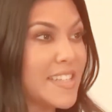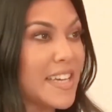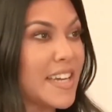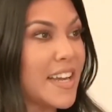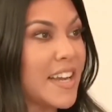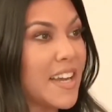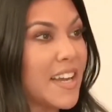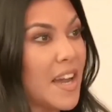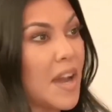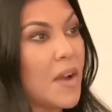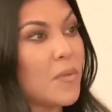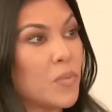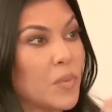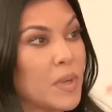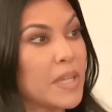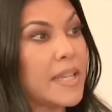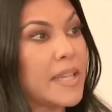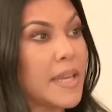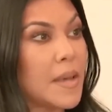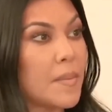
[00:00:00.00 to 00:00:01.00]
Kourtney has
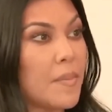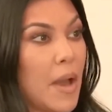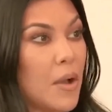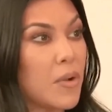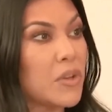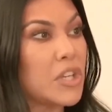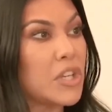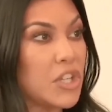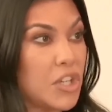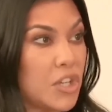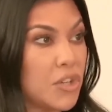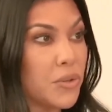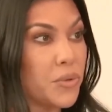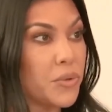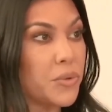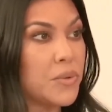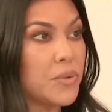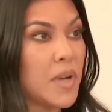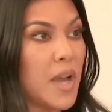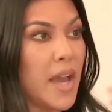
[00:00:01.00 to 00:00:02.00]
lost all hope of any change
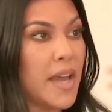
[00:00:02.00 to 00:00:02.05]
in Kim's